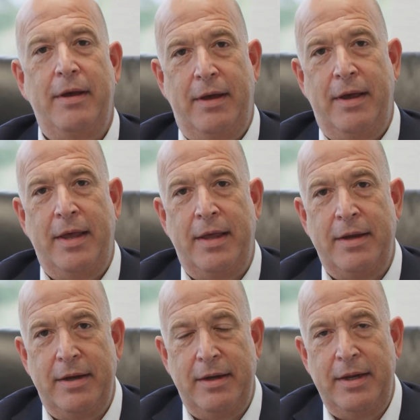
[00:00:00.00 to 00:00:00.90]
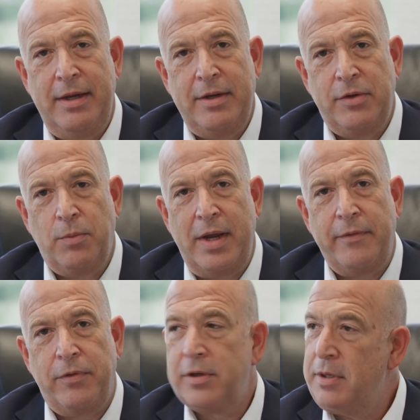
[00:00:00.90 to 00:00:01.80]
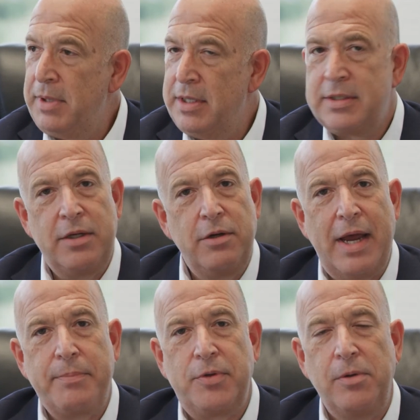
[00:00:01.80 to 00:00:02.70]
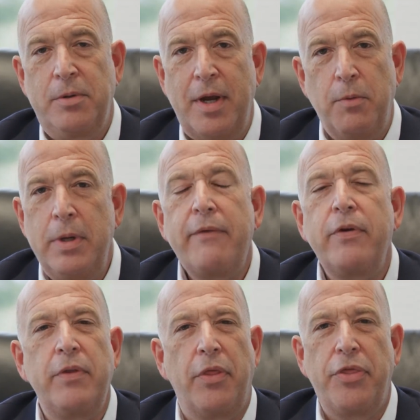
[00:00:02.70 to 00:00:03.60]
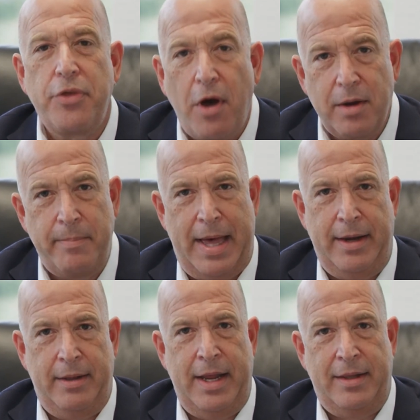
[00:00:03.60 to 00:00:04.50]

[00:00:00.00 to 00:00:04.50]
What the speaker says: And he and his wife looked at me and said, you're absolutely right. We never even thought about it like